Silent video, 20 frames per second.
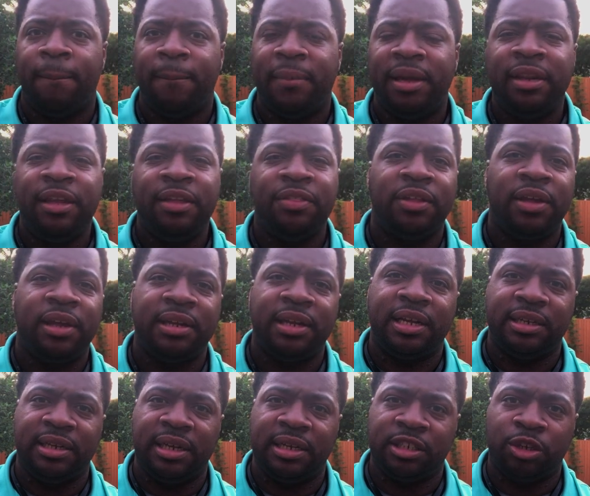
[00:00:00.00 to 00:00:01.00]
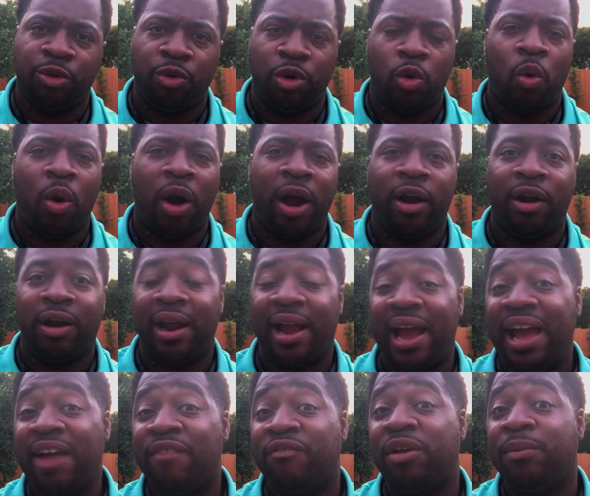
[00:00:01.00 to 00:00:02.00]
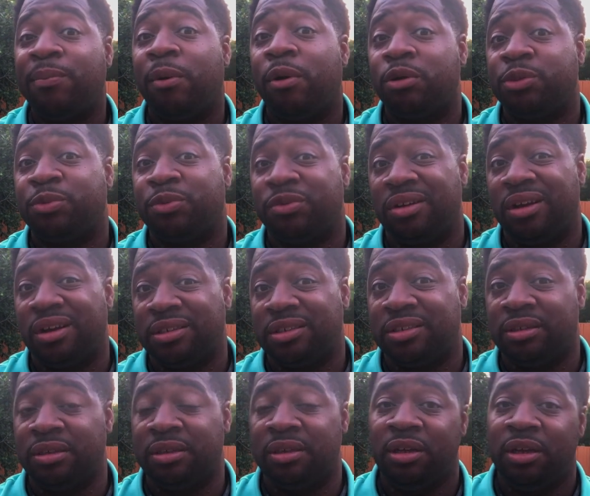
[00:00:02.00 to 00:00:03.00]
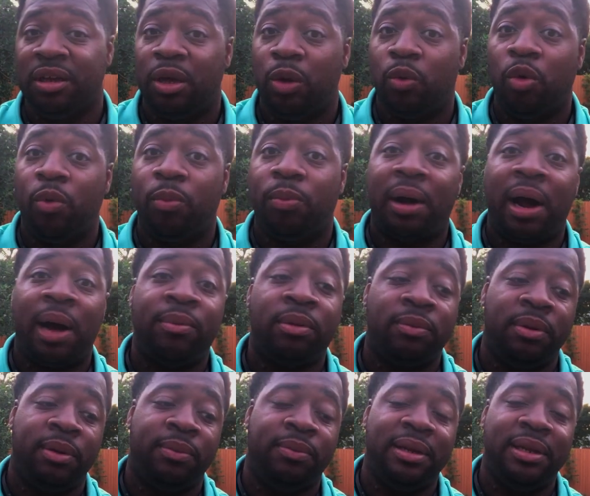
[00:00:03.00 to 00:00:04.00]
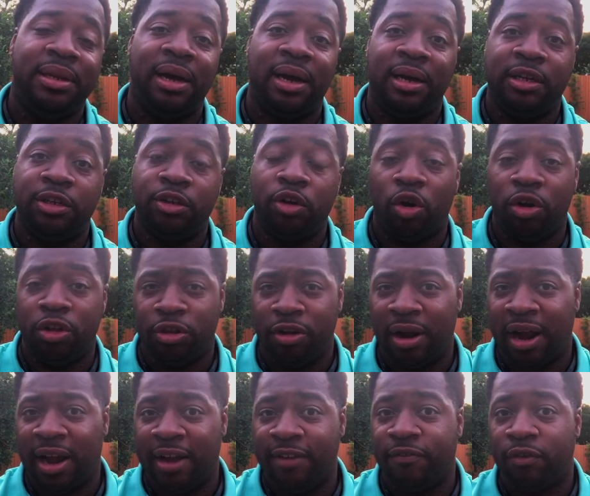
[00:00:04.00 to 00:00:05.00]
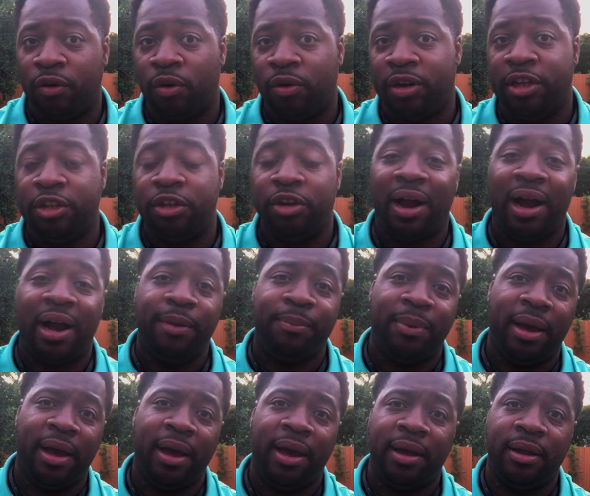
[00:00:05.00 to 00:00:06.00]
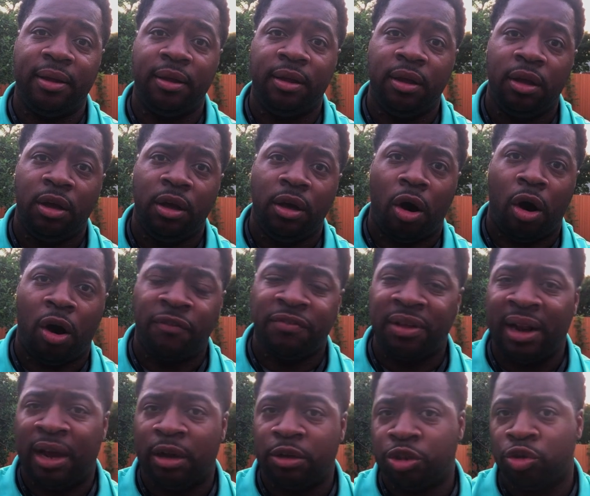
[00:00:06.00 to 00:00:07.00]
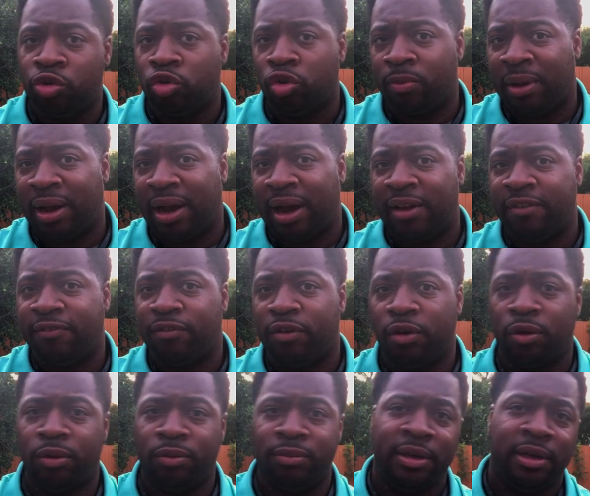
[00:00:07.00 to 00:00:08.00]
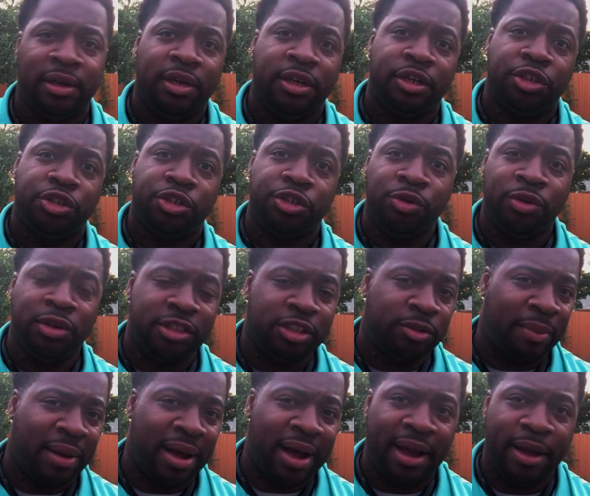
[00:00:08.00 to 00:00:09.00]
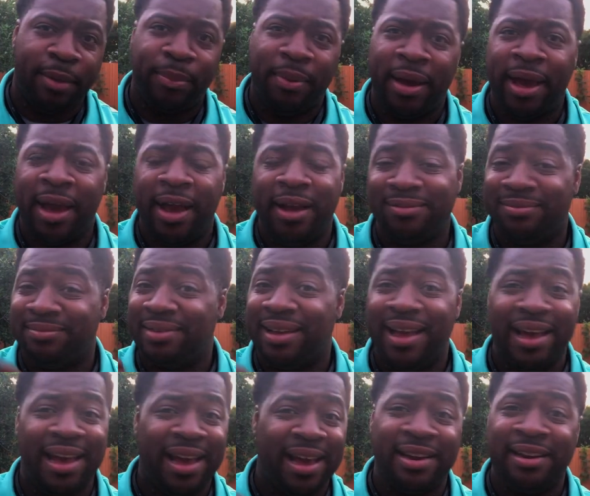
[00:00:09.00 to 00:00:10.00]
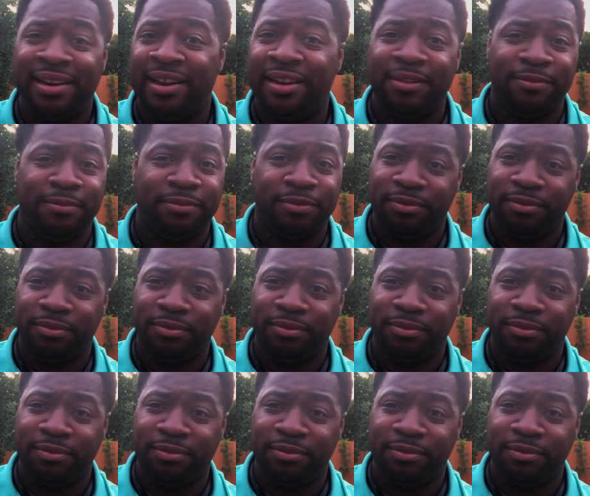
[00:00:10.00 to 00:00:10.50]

Anything that doesn't require heavy post-production will probably be done on your iPhone and your iPad. Often I'll shoot on my iPhone, shoot it to my iPad, edit it